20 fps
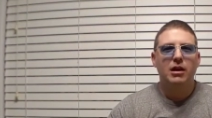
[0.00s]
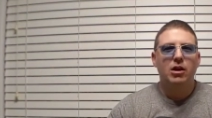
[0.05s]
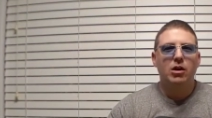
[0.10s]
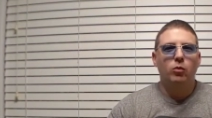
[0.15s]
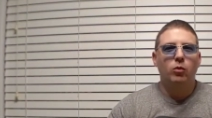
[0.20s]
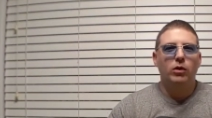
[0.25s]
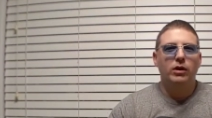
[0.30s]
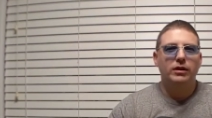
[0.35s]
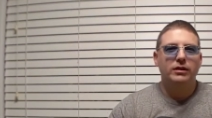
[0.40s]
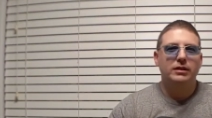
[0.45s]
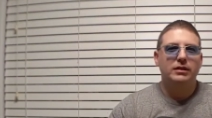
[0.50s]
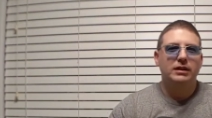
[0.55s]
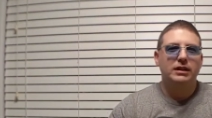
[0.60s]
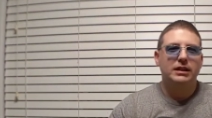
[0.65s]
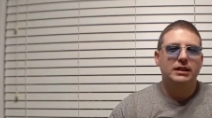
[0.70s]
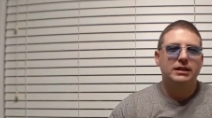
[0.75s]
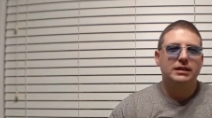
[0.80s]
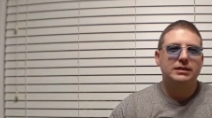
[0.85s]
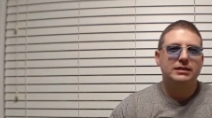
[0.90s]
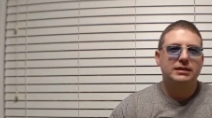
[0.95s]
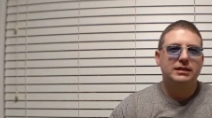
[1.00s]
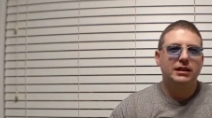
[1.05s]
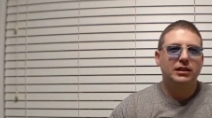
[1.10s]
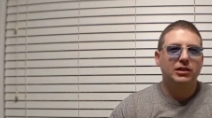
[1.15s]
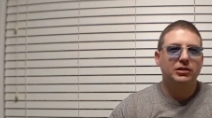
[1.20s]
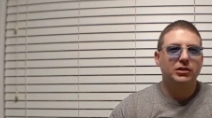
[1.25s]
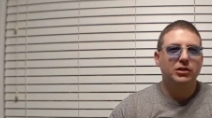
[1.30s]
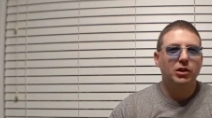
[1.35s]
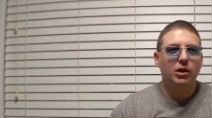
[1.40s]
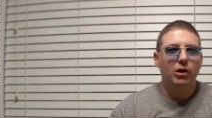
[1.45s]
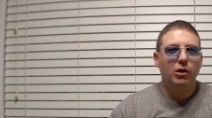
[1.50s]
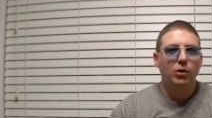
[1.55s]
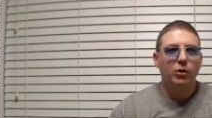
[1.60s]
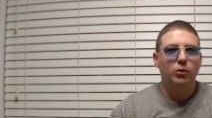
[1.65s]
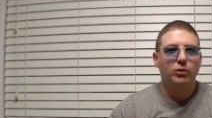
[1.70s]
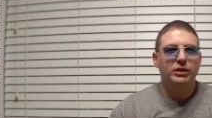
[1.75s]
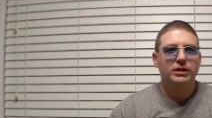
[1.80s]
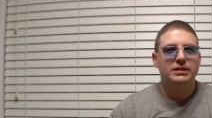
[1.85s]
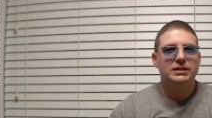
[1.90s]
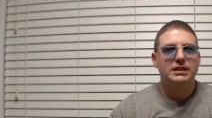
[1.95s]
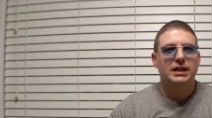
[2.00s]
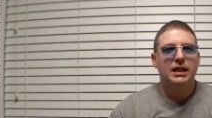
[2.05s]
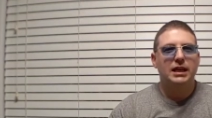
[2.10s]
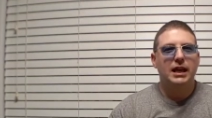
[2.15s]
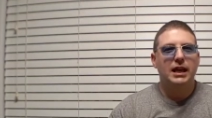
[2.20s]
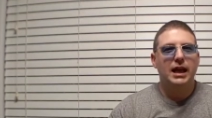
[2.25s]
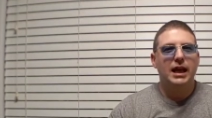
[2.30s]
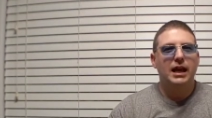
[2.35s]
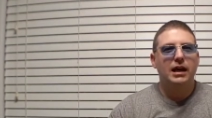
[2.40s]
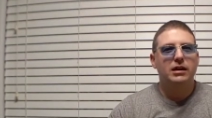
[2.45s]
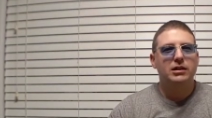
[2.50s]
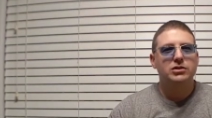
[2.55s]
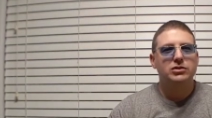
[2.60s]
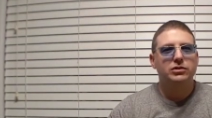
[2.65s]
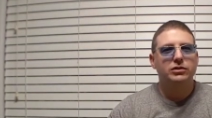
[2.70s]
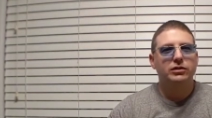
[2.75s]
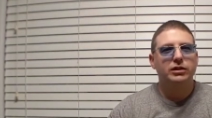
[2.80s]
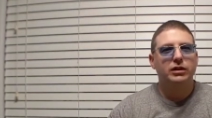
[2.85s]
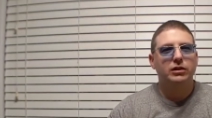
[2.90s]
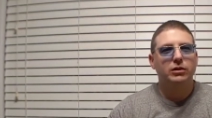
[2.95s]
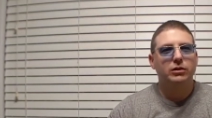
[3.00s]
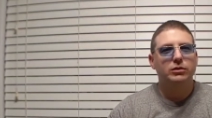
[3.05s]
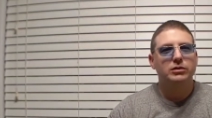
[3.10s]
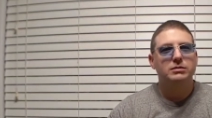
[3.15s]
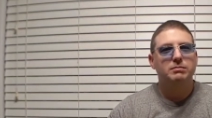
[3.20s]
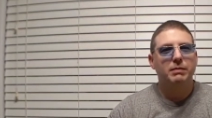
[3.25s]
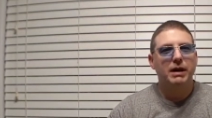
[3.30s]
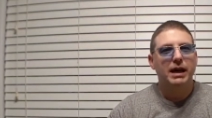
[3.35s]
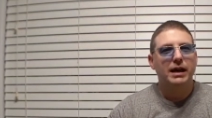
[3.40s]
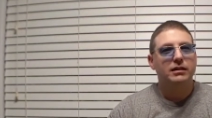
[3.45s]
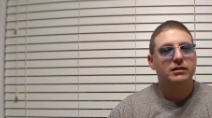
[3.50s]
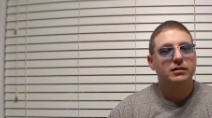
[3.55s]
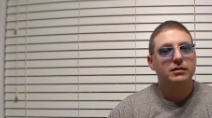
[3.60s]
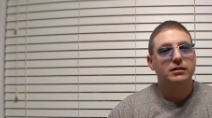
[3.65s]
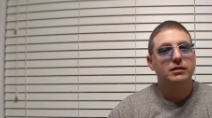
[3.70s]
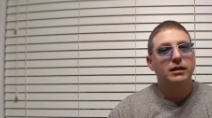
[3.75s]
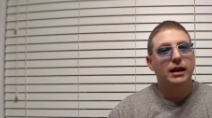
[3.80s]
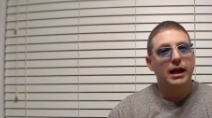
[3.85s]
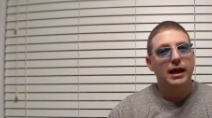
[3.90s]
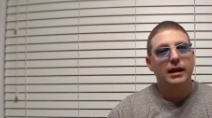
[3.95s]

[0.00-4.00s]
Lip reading: what is little known is that it actually goes back to